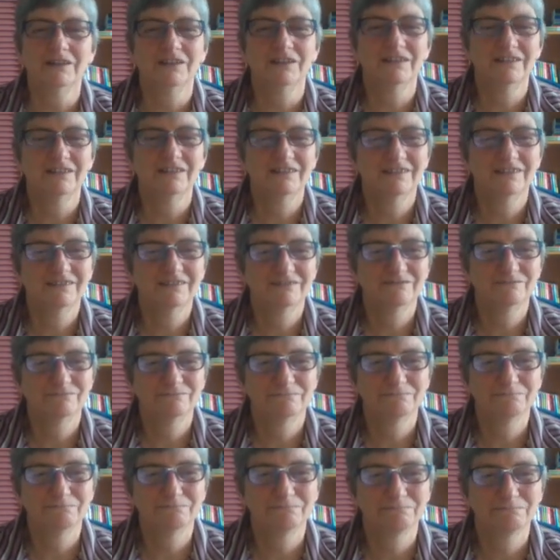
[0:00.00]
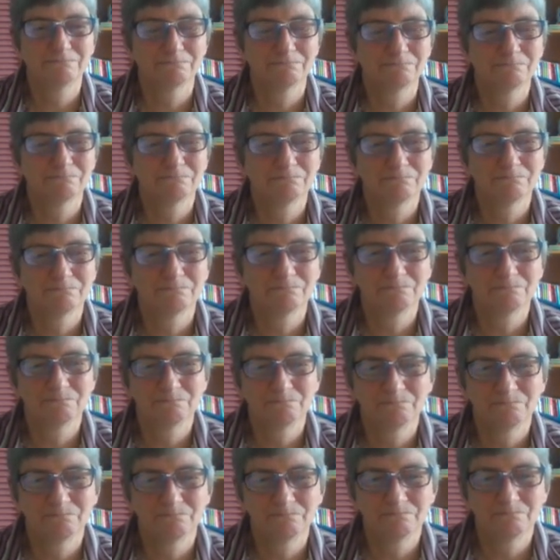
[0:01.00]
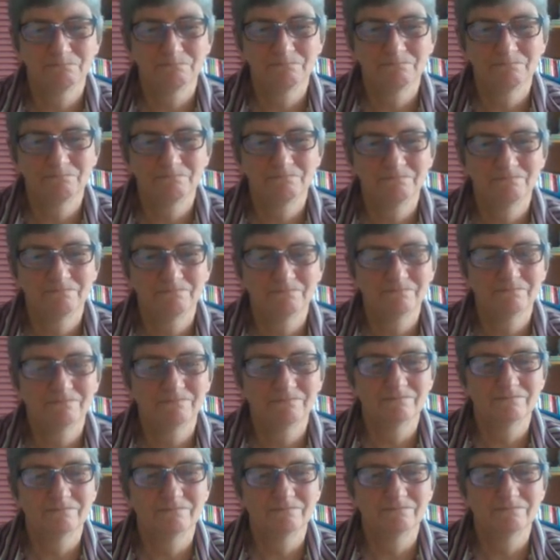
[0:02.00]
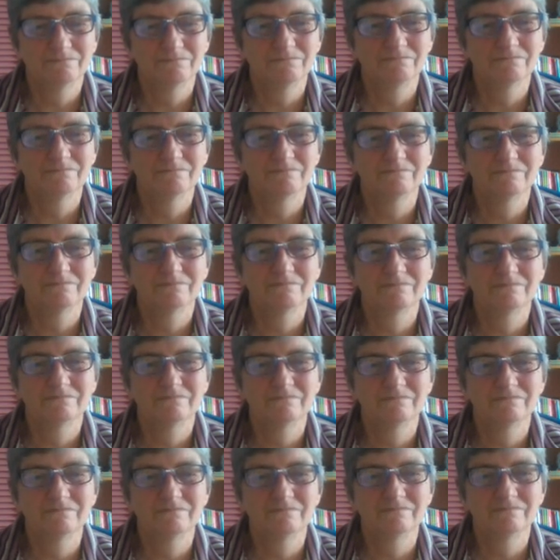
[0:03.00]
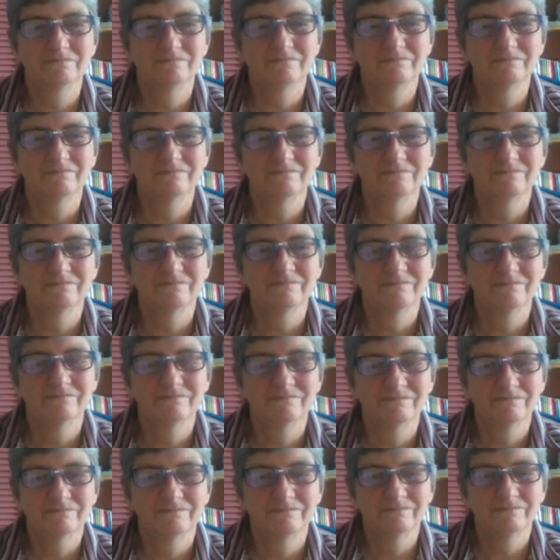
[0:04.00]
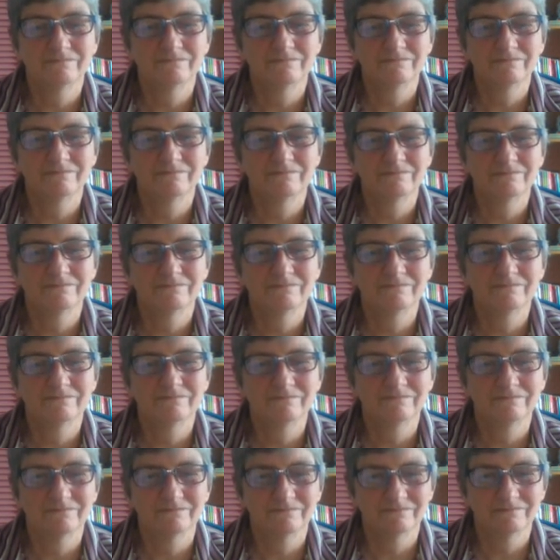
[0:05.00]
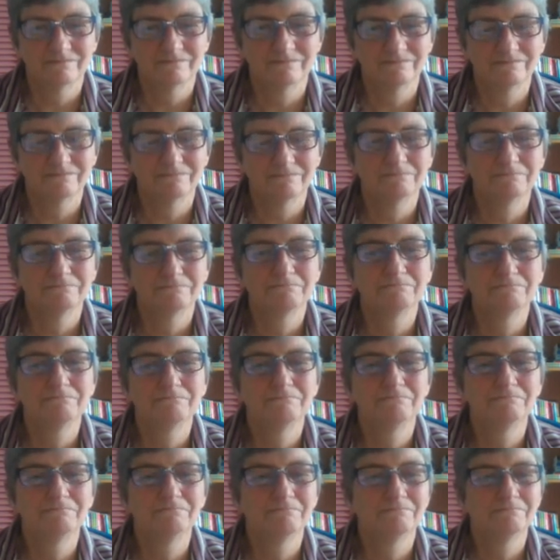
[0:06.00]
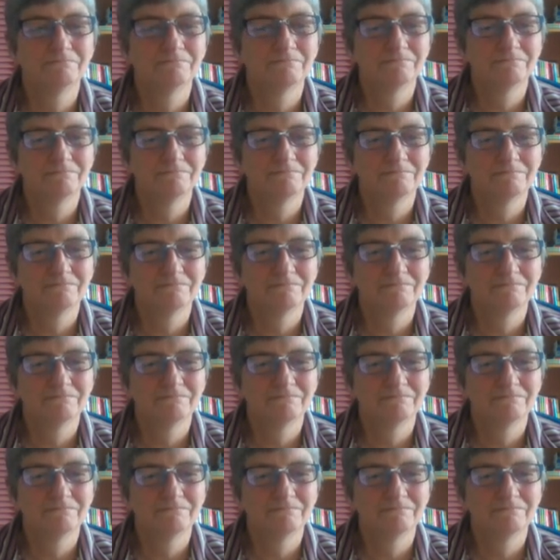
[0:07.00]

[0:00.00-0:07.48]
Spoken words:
(silent)